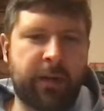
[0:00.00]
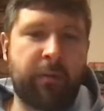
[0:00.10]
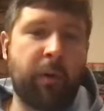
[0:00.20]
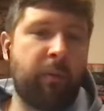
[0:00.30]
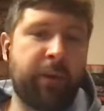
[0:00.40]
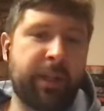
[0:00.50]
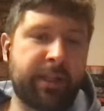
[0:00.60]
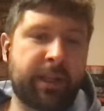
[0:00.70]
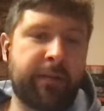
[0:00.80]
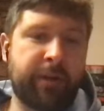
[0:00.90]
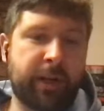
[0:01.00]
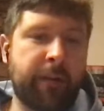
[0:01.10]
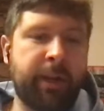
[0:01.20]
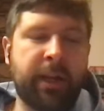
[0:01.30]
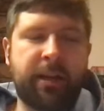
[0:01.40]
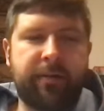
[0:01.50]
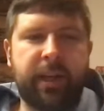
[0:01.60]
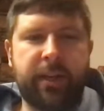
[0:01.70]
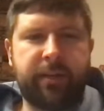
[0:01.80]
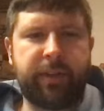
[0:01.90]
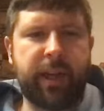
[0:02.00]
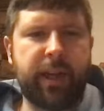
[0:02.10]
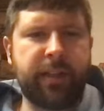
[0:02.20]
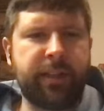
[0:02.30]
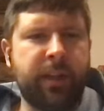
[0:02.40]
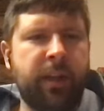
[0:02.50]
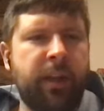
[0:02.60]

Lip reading: and what will be the sign of your coming and of the end of the age?"